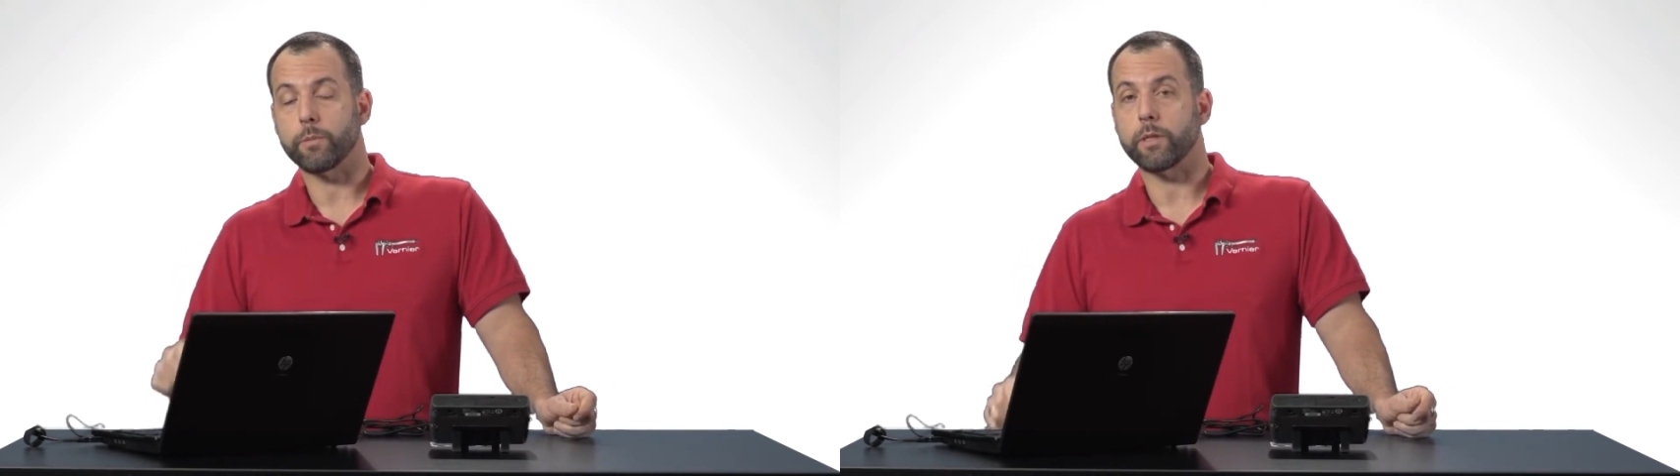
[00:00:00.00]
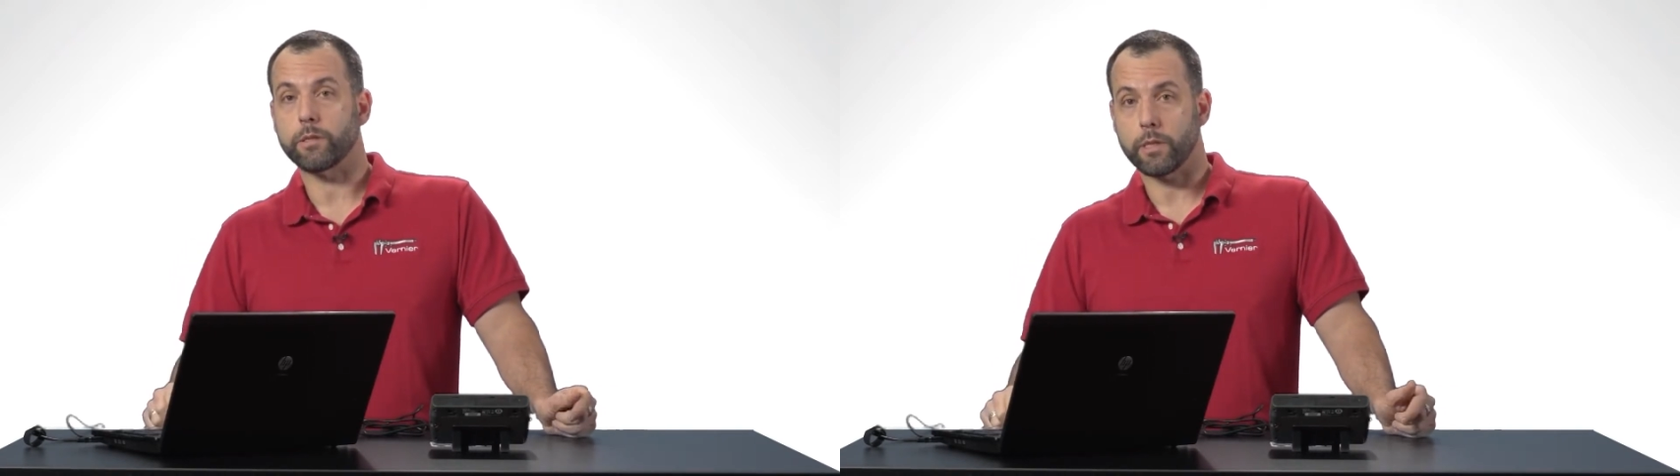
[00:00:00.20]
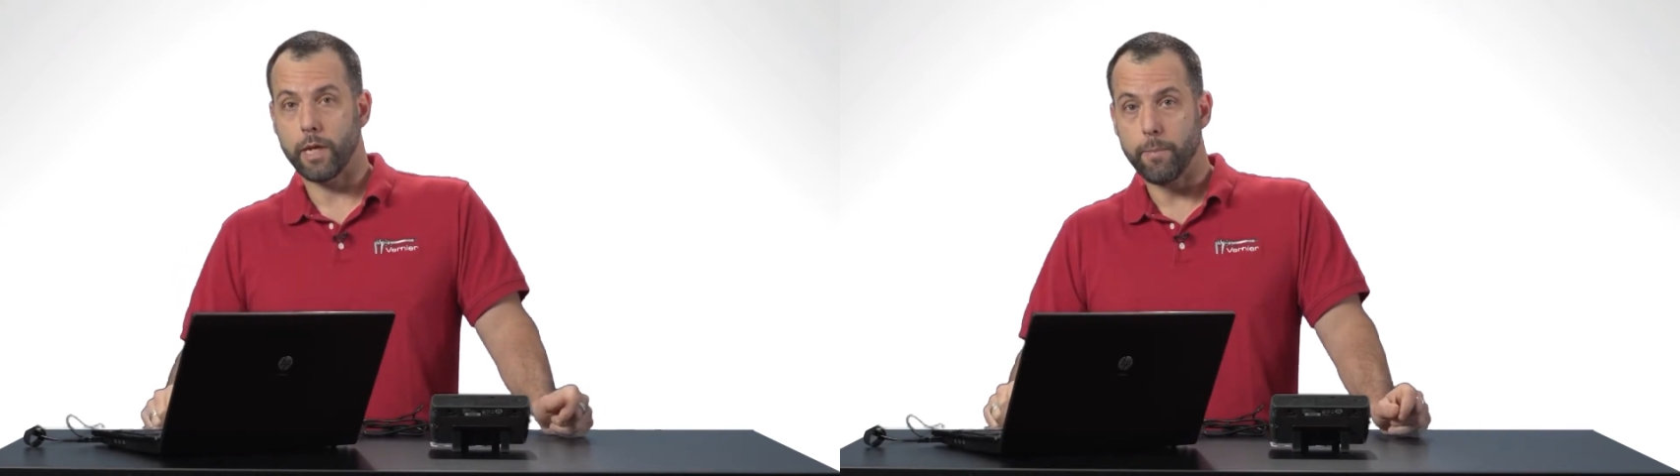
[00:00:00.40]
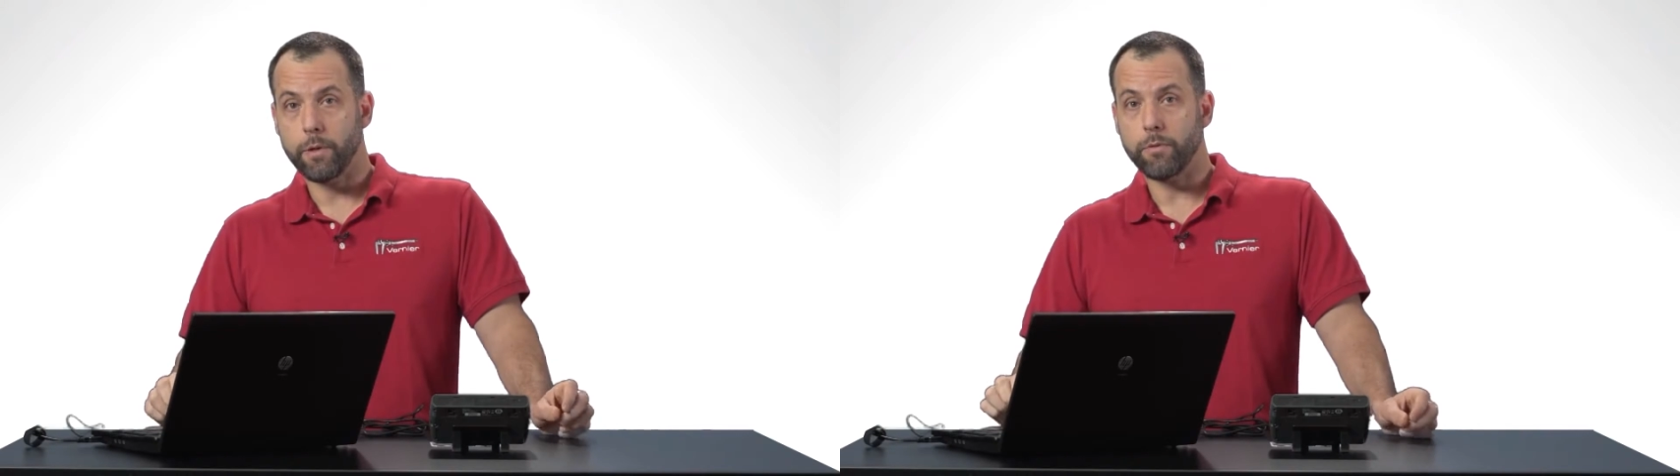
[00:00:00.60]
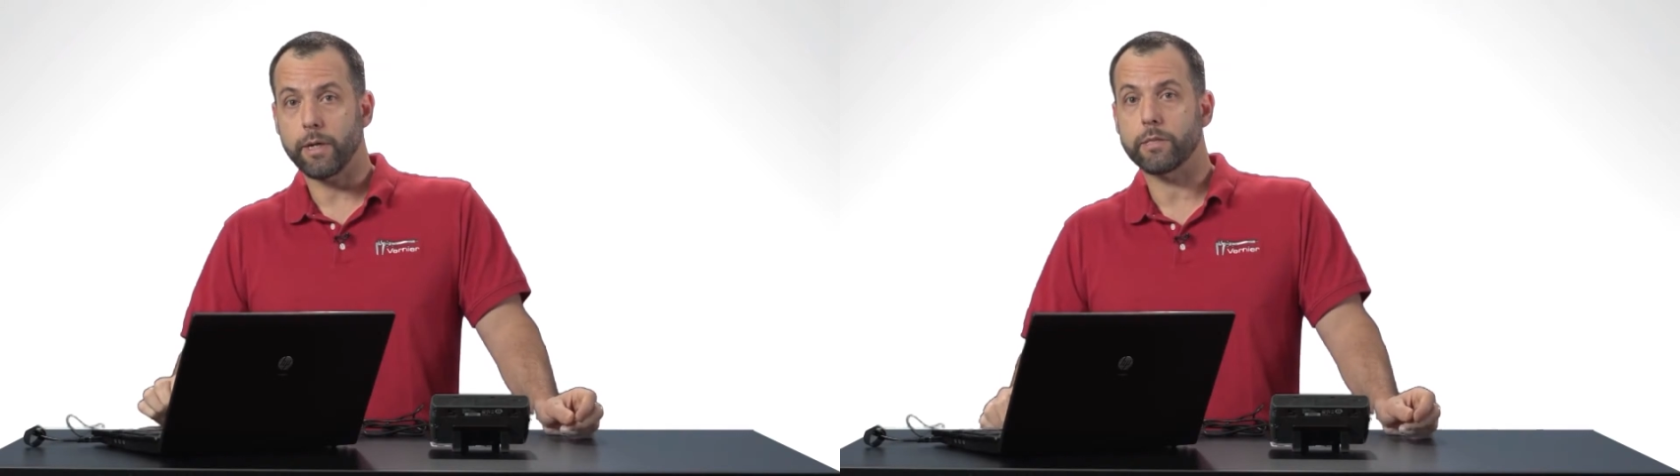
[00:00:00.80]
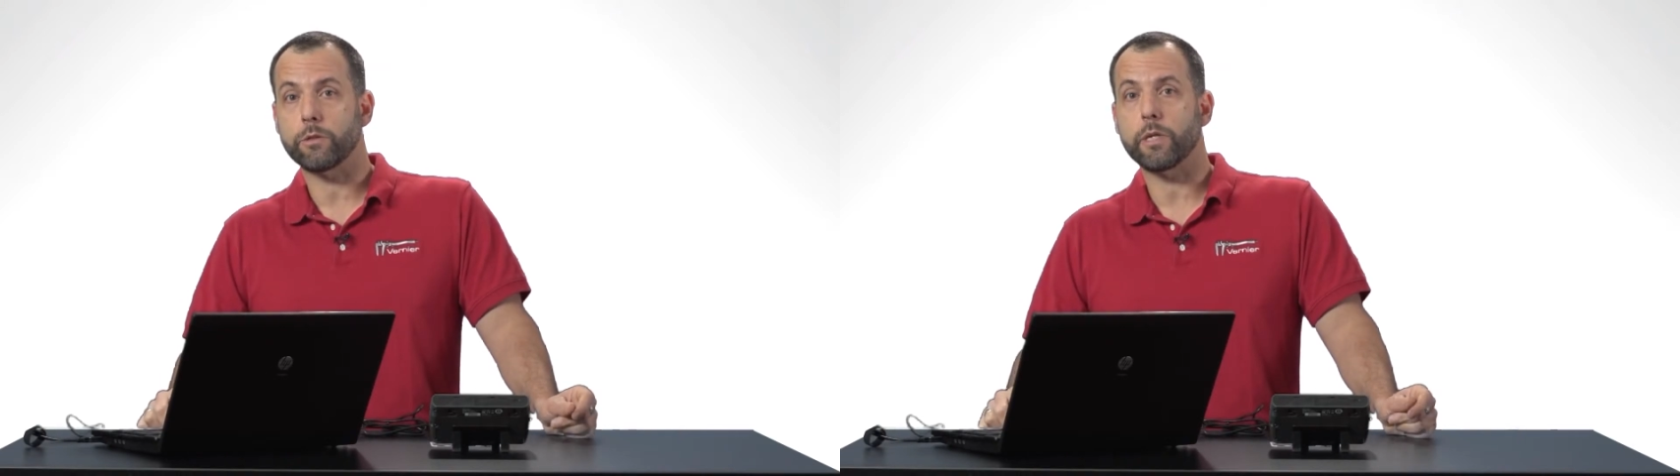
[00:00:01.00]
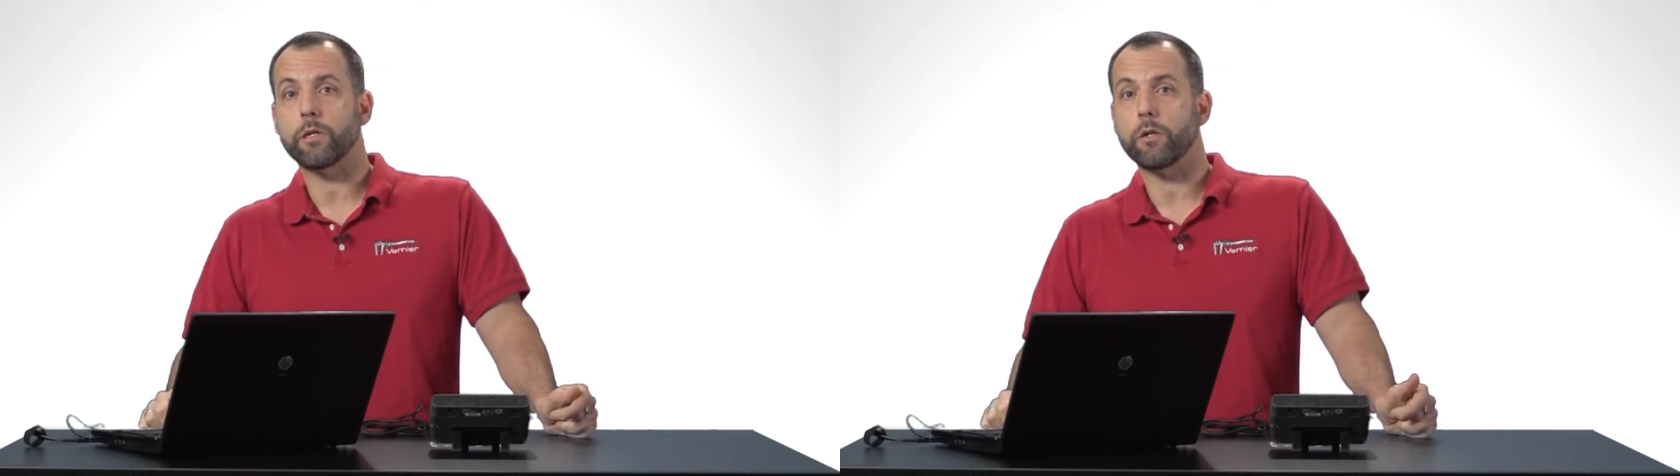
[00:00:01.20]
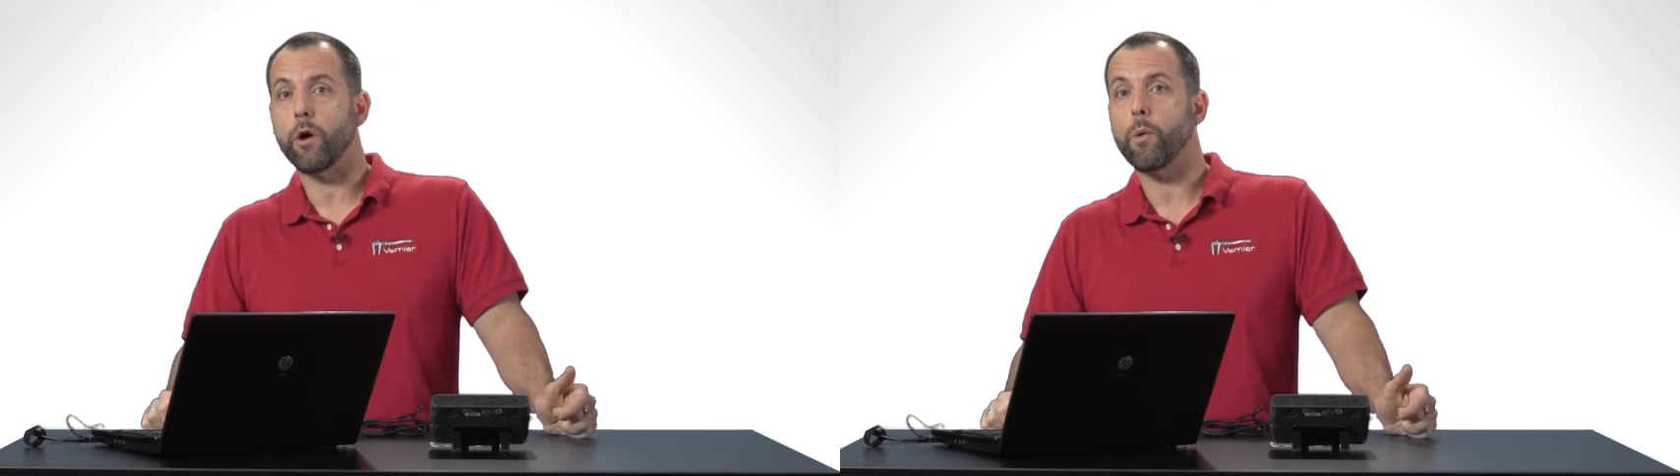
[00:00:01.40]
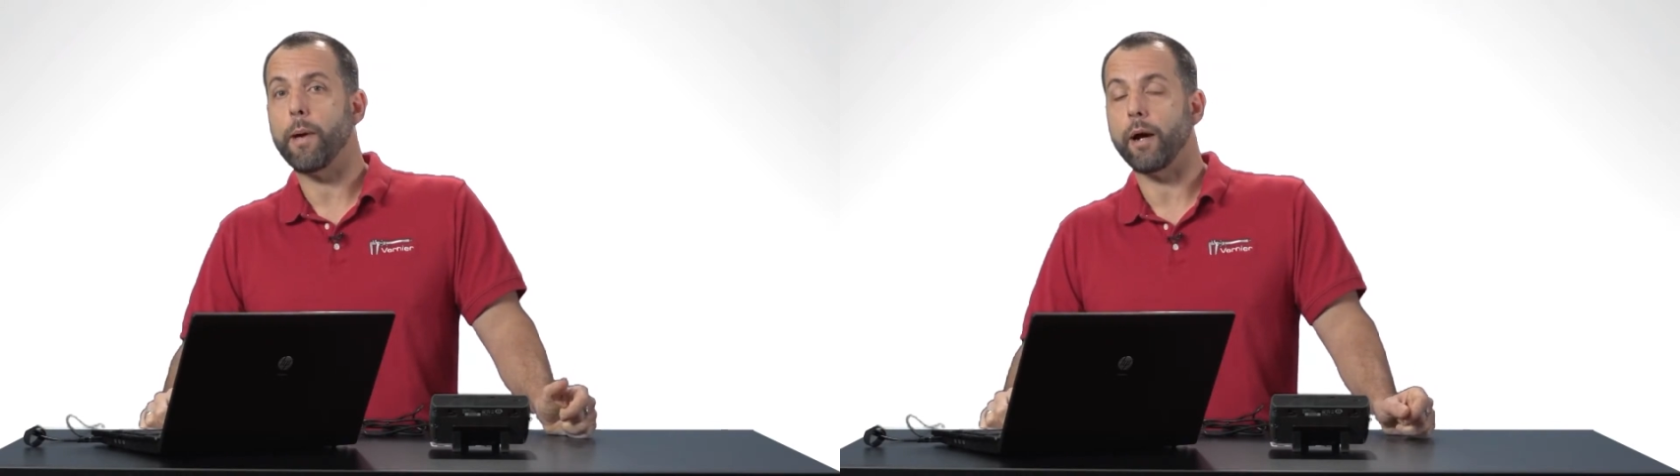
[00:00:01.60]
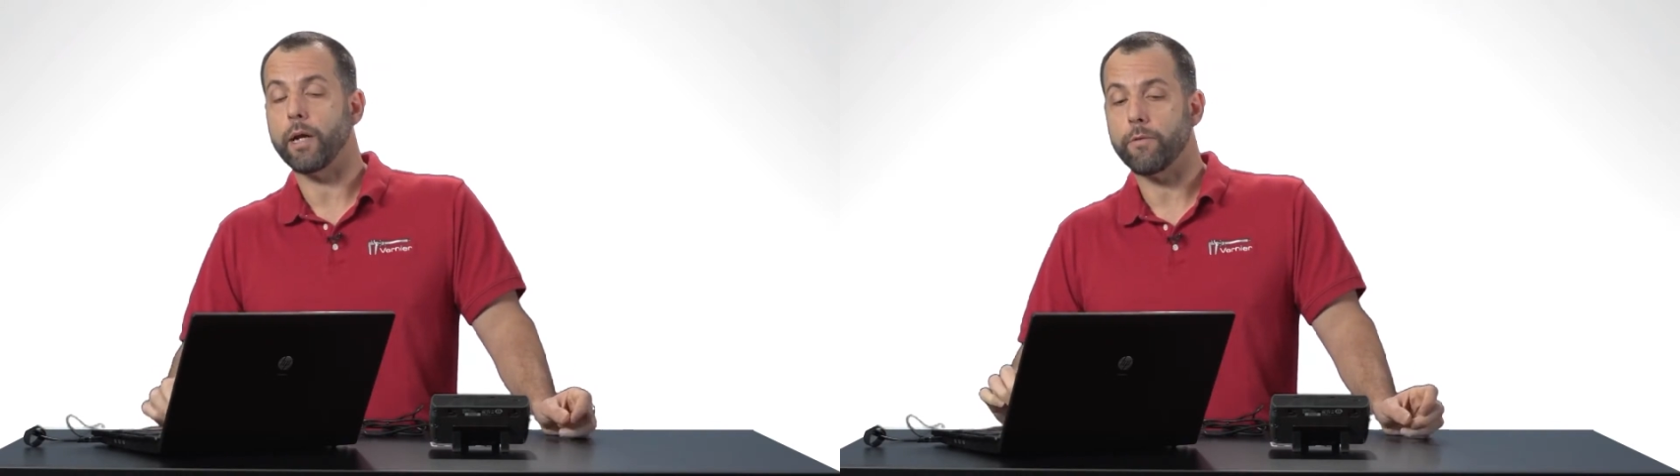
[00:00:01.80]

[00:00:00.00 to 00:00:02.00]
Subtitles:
But there's a couple things you need to know about it